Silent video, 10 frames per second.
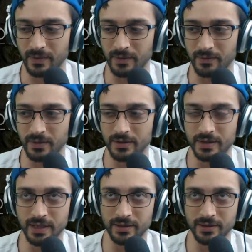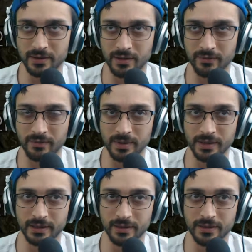when you design the structure of a
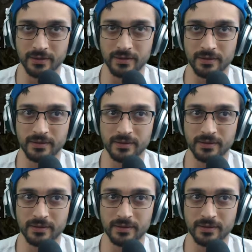building, there's certain